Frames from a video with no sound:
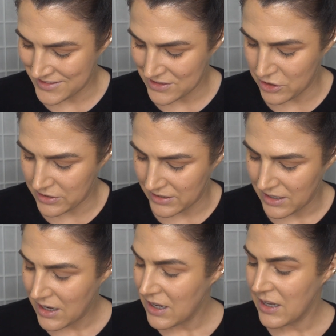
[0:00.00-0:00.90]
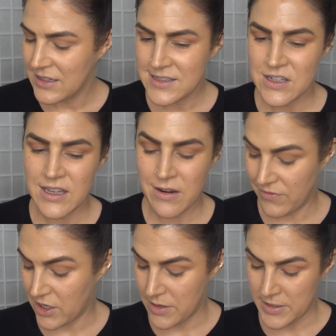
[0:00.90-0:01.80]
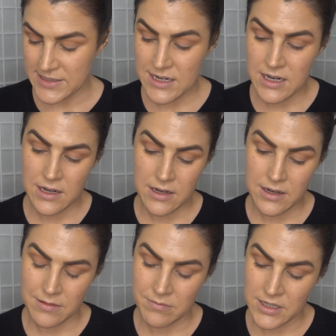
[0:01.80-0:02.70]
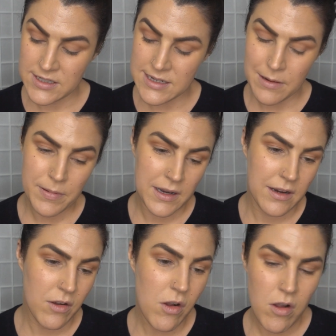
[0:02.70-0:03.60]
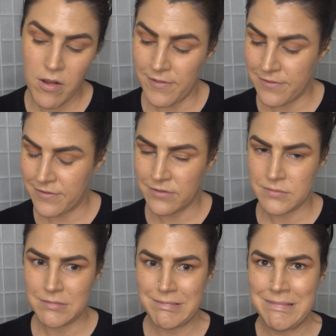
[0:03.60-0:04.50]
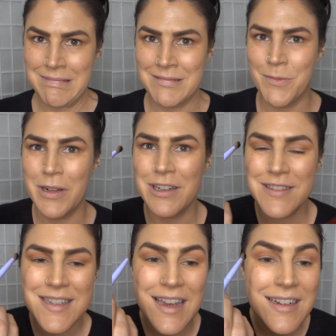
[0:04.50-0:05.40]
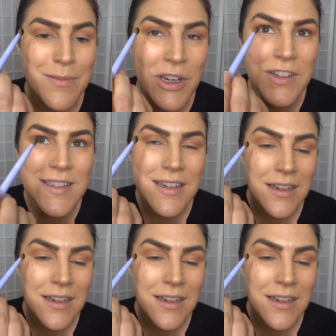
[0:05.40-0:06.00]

this could, this could get very messy. I'm tapping it off. I'm a little scared to be honest.